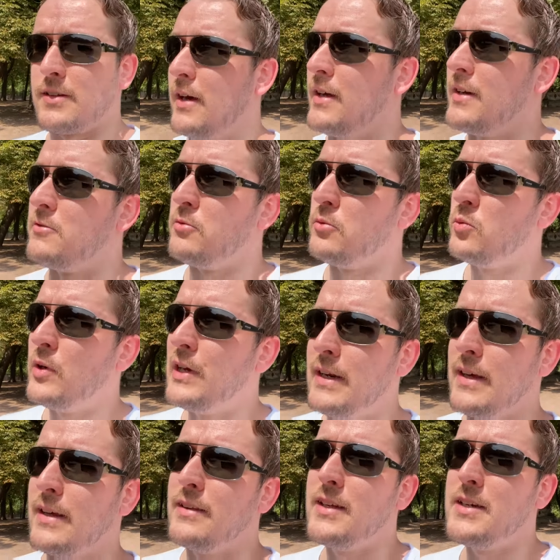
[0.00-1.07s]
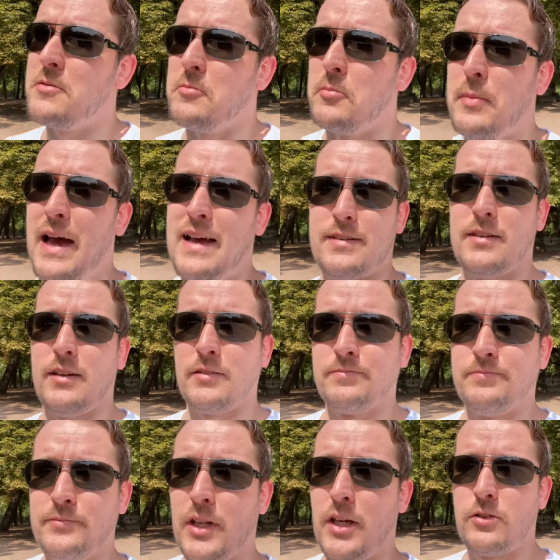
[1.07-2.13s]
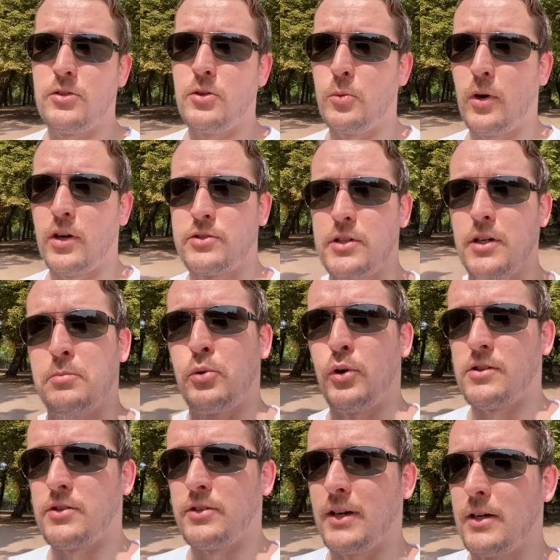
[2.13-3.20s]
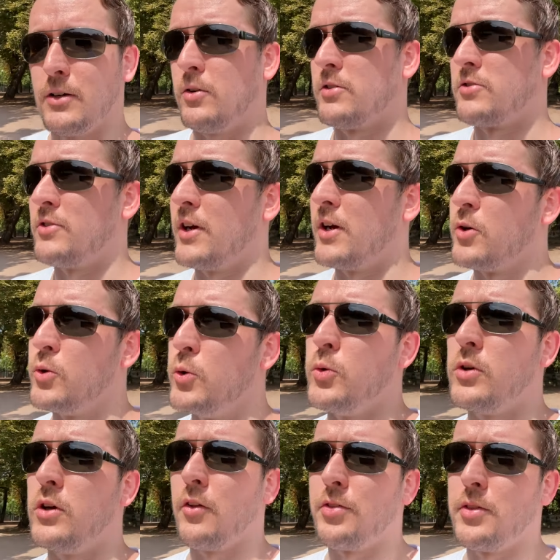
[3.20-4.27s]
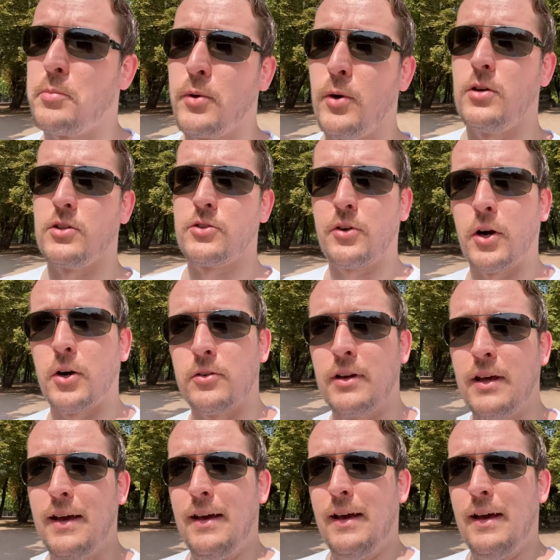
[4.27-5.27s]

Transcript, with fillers: And really, it didn't matter to Russia, Prussia, and Austria who got the Polish throne